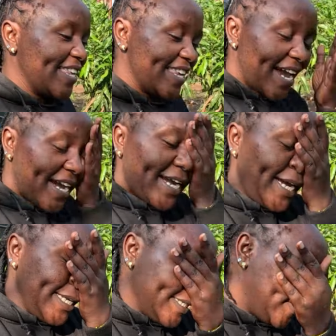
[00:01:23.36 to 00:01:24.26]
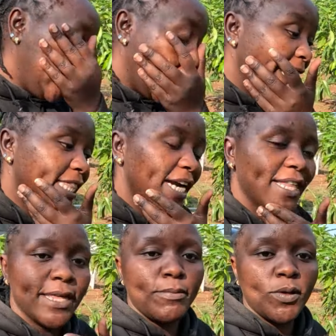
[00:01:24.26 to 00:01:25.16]
yeah guys, so I
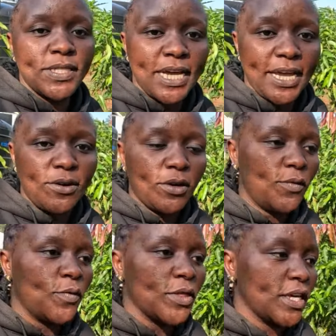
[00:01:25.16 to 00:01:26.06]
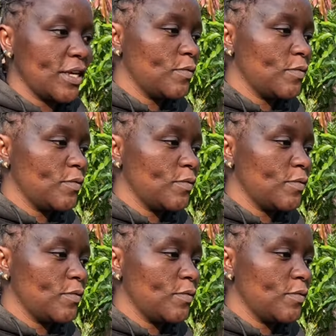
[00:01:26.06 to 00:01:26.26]
thank the Most High God for the